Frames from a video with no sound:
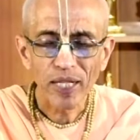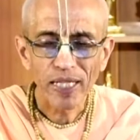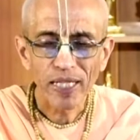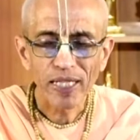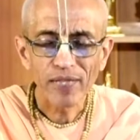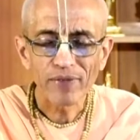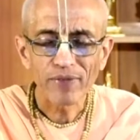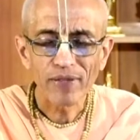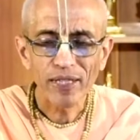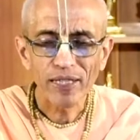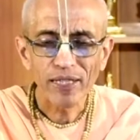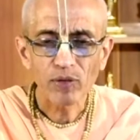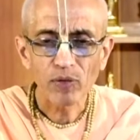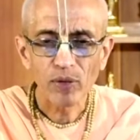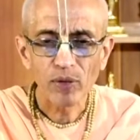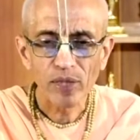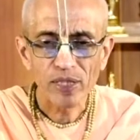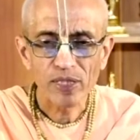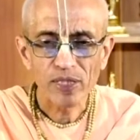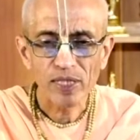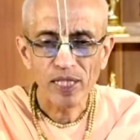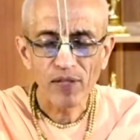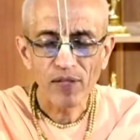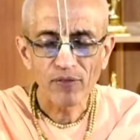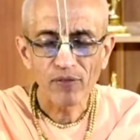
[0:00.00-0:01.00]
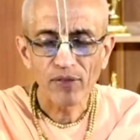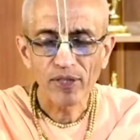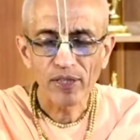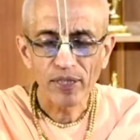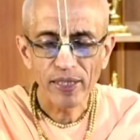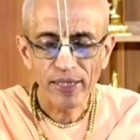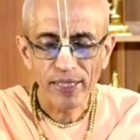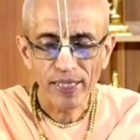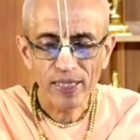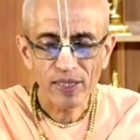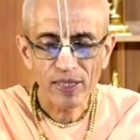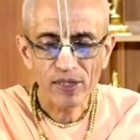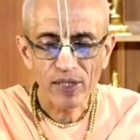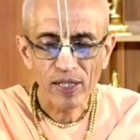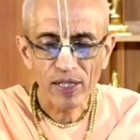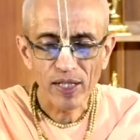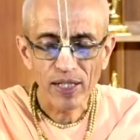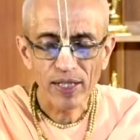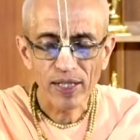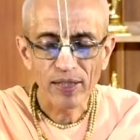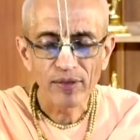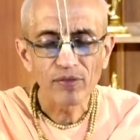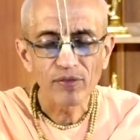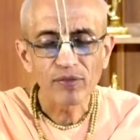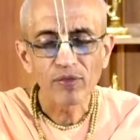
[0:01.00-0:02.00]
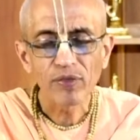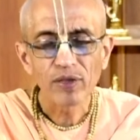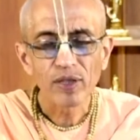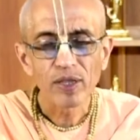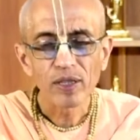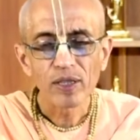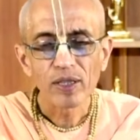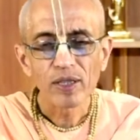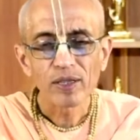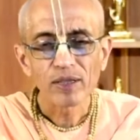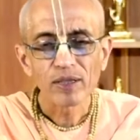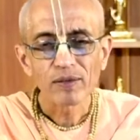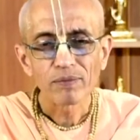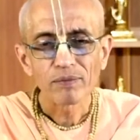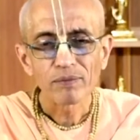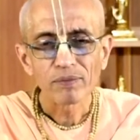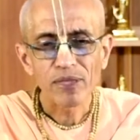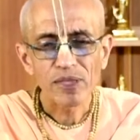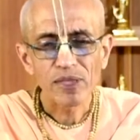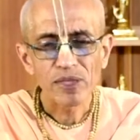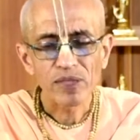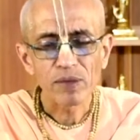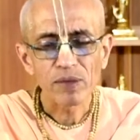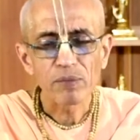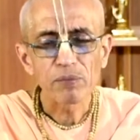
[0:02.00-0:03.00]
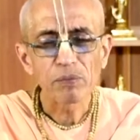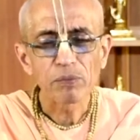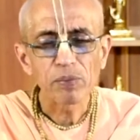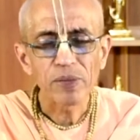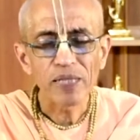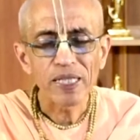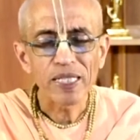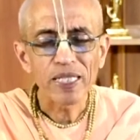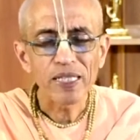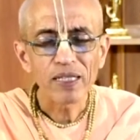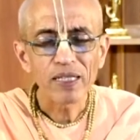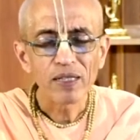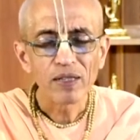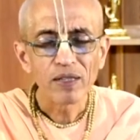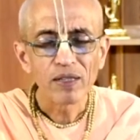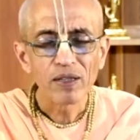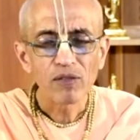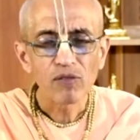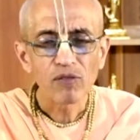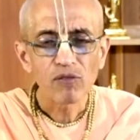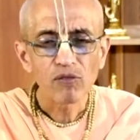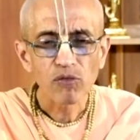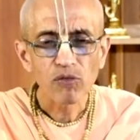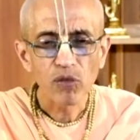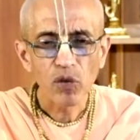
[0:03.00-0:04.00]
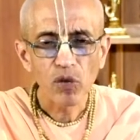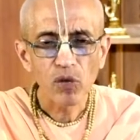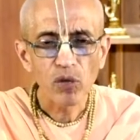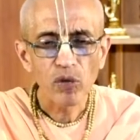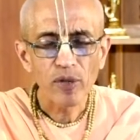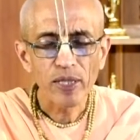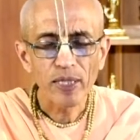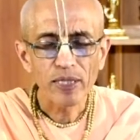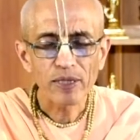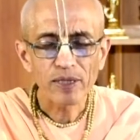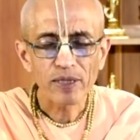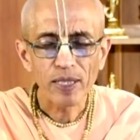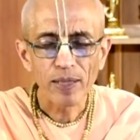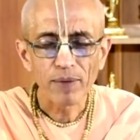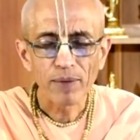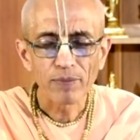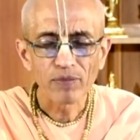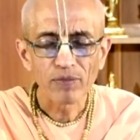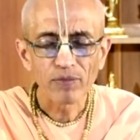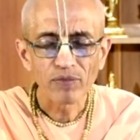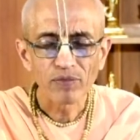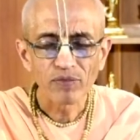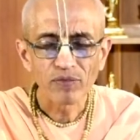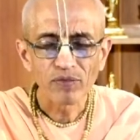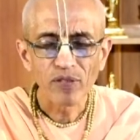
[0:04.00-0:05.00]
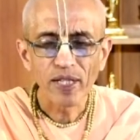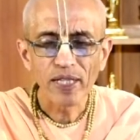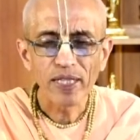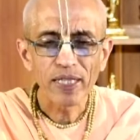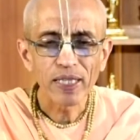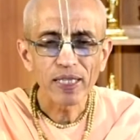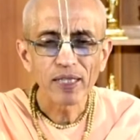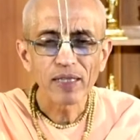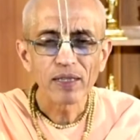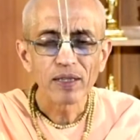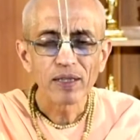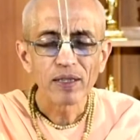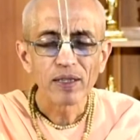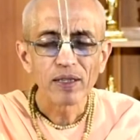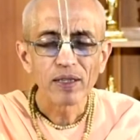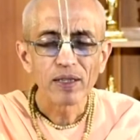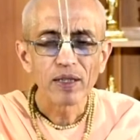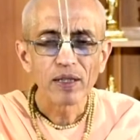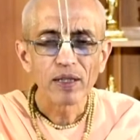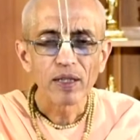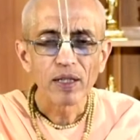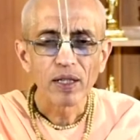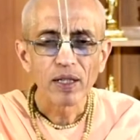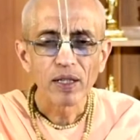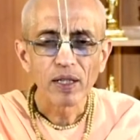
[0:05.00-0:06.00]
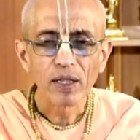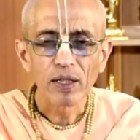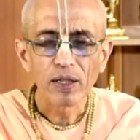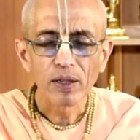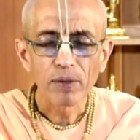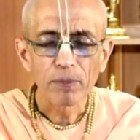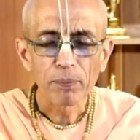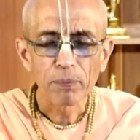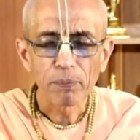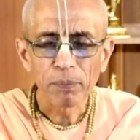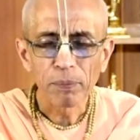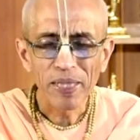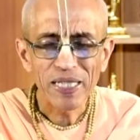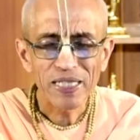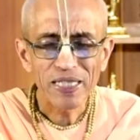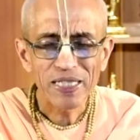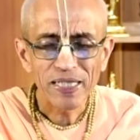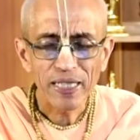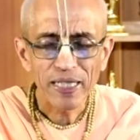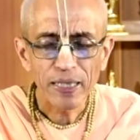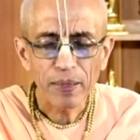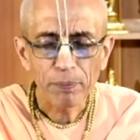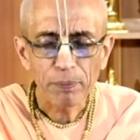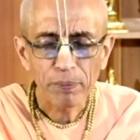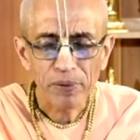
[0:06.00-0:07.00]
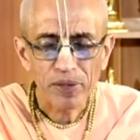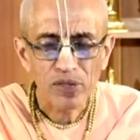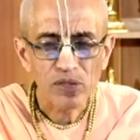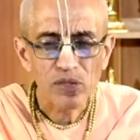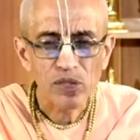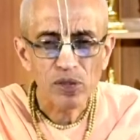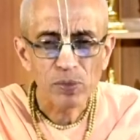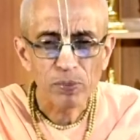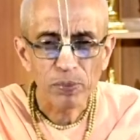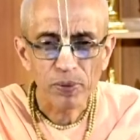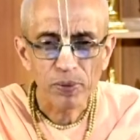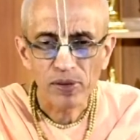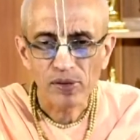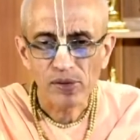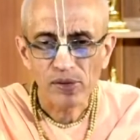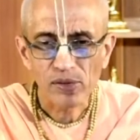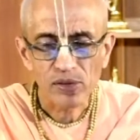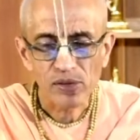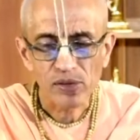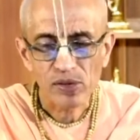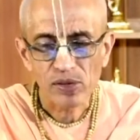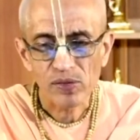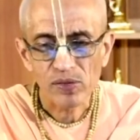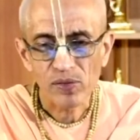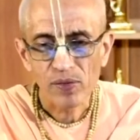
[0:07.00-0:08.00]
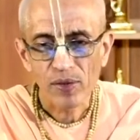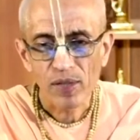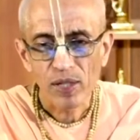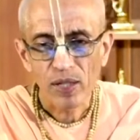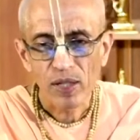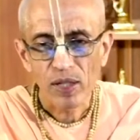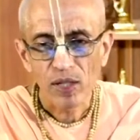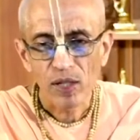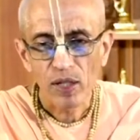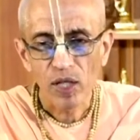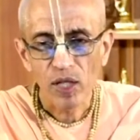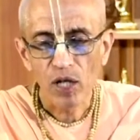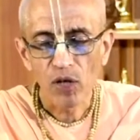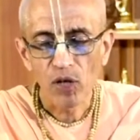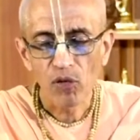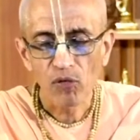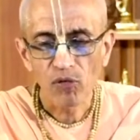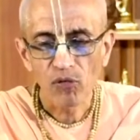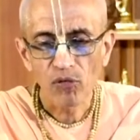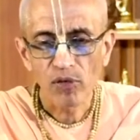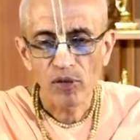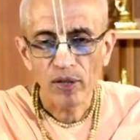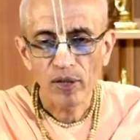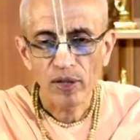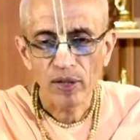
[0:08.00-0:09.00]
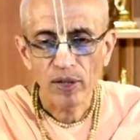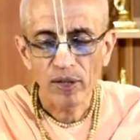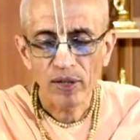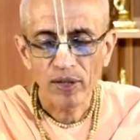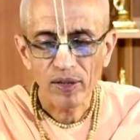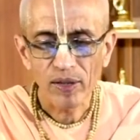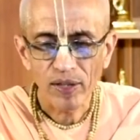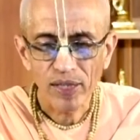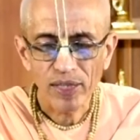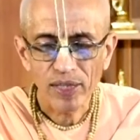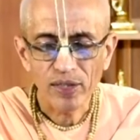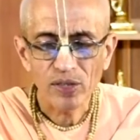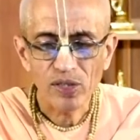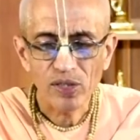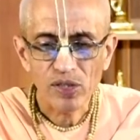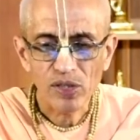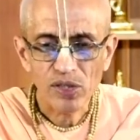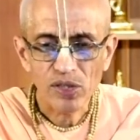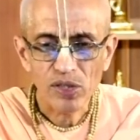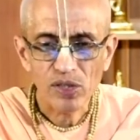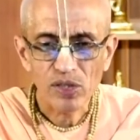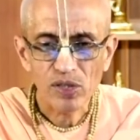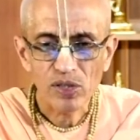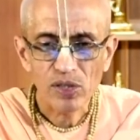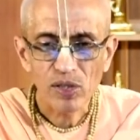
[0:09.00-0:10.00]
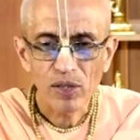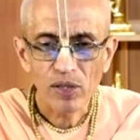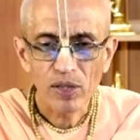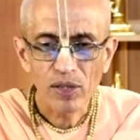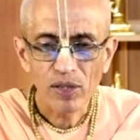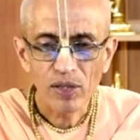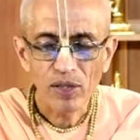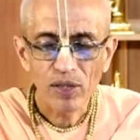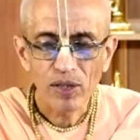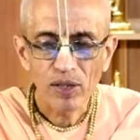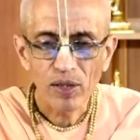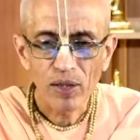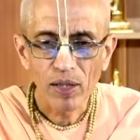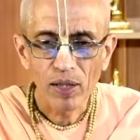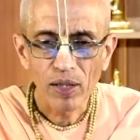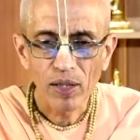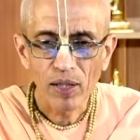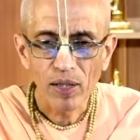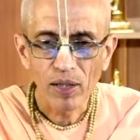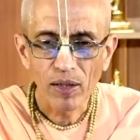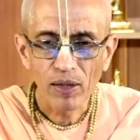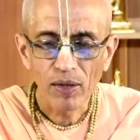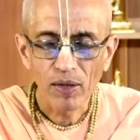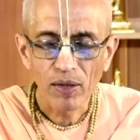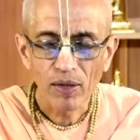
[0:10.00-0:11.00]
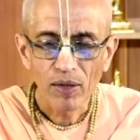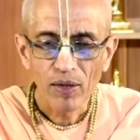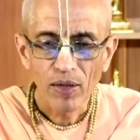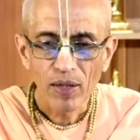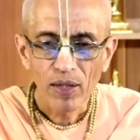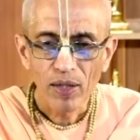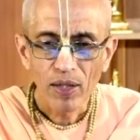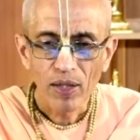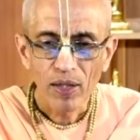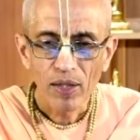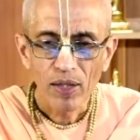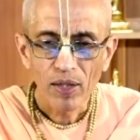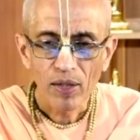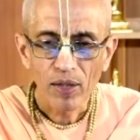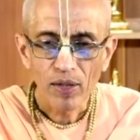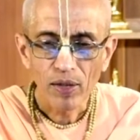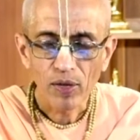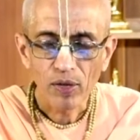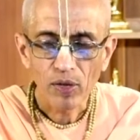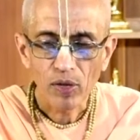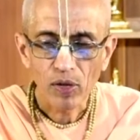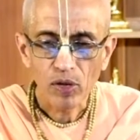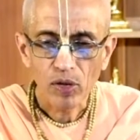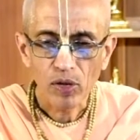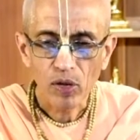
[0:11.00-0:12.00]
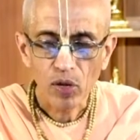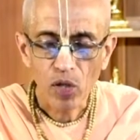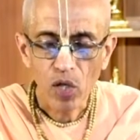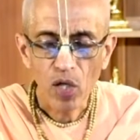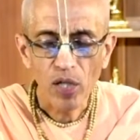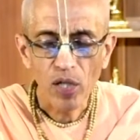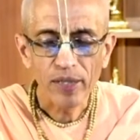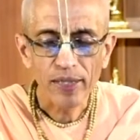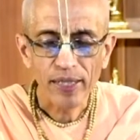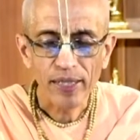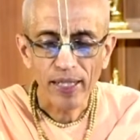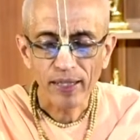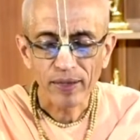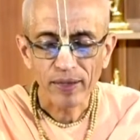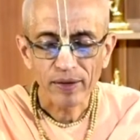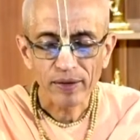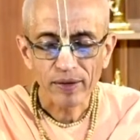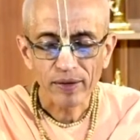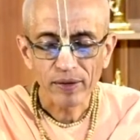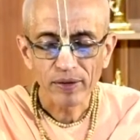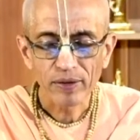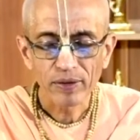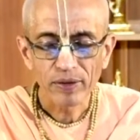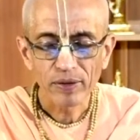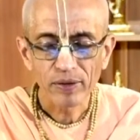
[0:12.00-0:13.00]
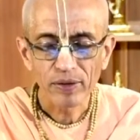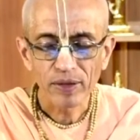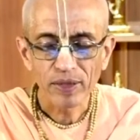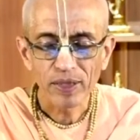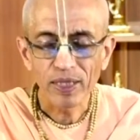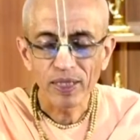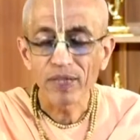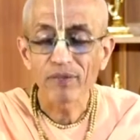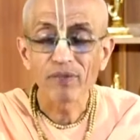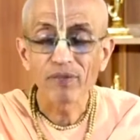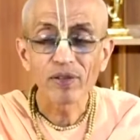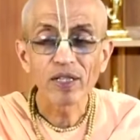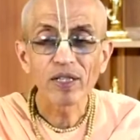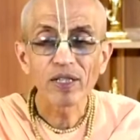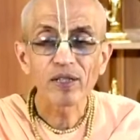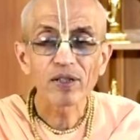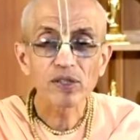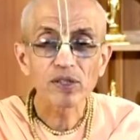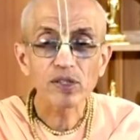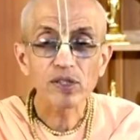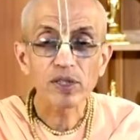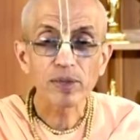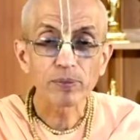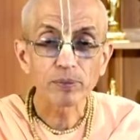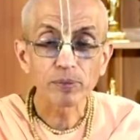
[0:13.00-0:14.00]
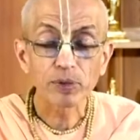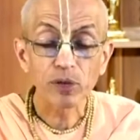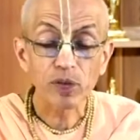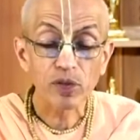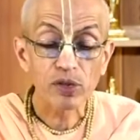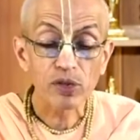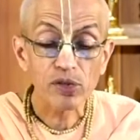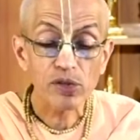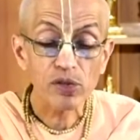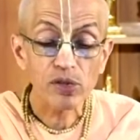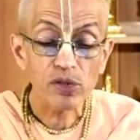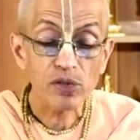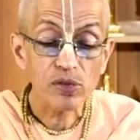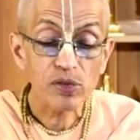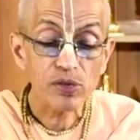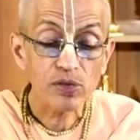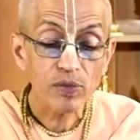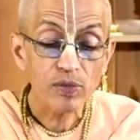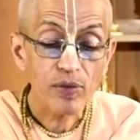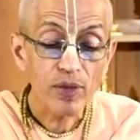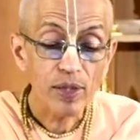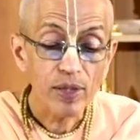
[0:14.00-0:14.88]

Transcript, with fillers: elevate oneself in the next life by simply following some very uh, basic principles of religious uh, uh, conduct given in the scriptures.